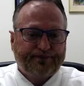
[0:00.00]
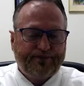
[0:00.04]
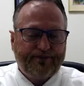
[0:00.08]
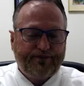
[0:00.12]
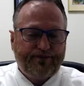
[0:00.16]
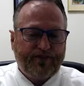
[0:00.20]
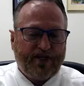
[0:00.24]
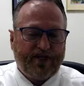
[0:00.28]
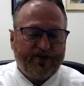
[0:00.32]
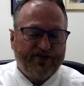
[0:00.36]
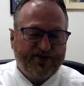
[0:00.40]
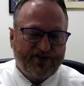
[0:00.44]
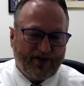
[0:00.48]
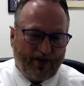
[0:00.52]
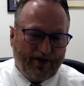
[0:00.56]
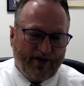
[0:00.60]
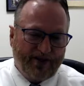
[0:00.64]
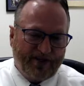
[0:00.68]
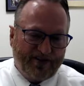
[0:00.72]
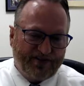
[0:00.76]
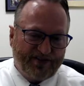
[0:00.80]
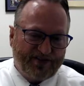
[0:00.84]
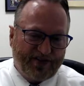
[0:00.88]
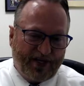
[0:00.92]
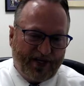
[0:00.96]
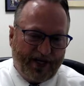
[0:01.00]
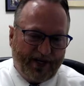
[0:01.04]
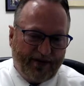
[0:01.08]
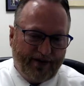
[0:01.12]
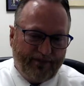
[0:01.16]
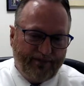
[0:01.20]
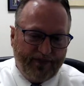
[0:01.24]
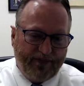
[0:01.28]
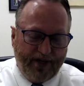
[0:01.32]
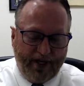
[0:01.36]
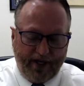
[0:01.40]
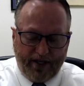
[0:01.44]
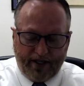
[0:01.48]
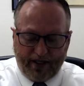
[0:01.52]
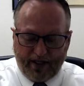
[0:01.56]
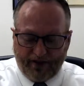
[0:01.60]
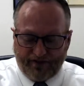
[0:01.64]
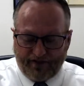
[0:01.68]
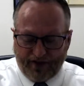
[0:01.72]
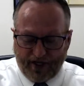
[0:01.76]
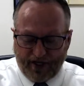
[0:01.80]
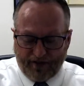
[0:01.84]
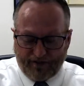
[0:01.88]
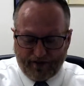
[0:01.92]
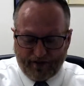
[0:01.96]
Sorry to say, if you
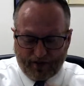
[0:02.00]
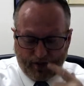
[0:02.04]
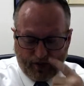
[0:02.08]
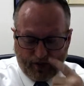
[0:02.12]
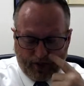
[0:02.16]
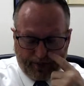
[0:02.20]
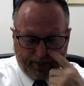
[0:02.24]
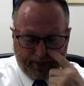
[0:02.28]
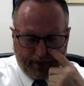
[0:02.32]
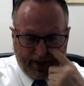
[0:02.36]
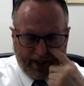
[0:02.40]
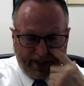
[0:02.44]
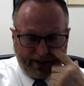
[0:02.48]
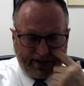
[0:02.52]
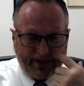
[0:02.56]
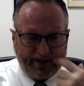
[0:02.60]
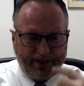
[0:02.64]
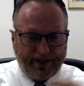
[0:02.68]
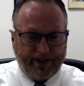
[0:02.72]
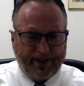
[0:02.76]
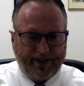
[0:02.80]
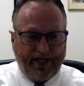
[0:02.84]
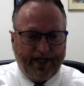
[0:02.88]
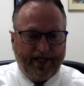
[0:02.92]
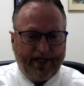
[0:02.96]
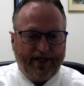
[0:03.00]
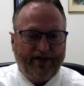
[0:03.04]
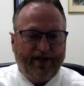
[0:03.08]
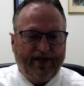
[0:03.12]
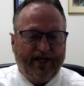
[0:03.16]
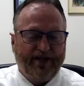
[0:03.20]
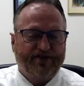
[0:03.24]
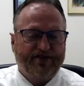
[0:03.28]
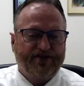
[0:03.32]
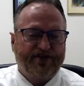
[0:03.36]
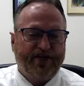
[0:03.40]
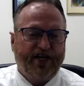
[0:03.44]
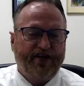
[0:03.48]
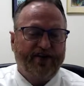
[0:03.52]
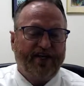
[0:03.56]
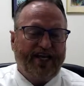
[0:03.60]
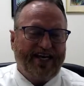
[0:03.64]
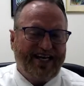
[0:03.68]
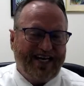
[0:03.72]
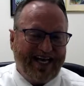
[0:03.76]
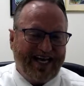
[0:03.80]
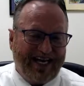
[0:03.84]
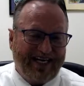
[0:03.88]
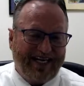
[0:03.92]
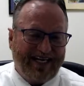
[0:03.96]
have a corporation today, they'll say that
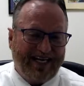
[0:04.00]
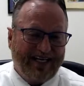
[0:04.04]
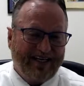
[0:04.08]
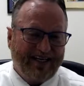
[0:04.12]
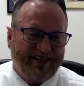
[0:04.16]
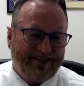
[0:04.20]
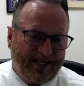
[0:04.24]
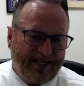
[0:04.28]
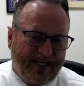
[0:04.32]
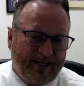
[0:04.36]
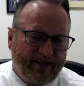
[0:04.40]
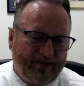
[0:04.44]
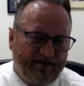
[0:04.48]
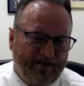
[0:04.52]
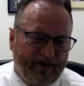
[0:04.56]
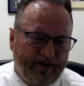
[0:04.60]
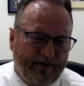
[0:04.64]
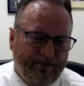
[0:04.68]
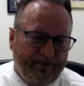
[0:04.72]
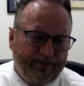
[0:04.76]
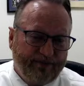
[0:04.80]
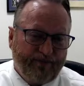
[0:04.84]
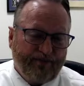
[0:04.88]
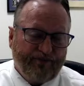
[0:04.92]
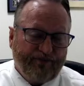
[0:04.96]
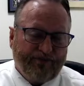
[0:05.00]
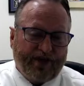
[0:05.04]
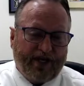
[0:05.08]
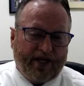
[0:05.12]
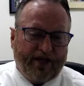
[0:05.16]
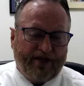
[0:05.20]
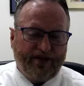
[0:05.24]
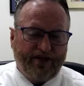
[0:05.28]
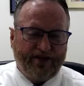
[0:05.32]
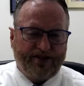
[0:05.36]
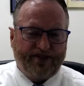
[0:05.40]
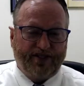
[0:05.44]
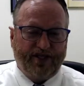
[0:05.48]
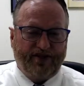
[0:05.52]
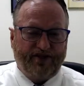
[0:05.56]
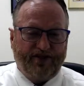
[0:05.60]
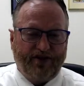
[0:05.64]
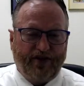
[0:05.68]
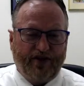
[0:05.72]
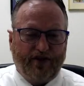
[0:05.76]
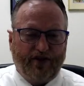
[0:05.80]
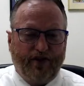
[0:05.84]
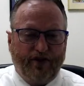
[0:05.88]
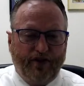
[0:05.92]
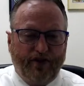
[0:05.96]
9 out of 10 of you, you sit there
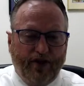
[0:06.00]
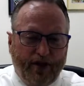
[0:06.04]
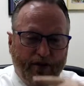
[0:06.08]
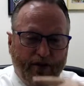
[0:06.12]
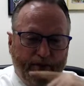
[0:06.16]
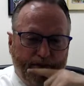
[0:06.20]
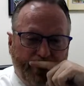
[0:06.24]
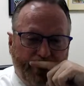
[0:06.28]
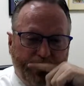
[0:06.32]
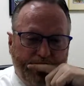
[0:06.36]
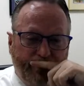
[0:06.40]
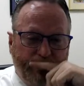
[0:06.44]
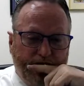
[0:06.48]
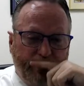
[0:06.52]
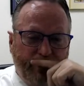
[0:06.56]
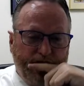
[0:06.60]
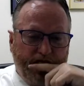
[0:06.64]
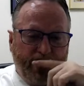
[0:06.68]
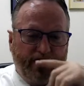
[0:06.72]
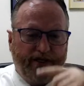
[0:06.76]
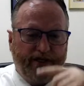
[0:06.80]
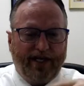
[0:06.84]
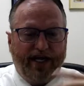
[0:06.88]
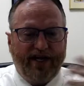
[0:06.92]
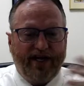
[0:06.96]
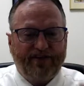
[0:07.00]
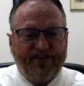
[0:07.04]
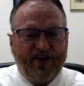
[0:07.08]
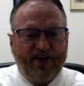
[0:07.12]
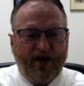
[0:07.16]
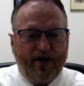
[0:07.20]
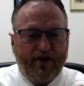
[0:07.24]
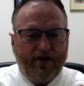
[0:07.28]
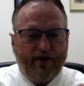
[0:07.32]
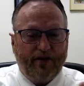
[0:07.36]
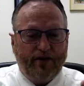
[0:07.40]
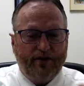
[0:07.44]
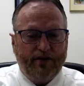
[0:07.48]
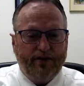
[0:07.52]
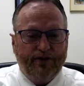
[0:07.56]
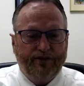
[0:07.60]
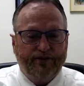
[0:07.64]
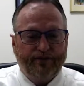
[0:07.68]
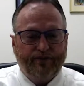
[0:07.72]
going, beep, beep, beep, that's all.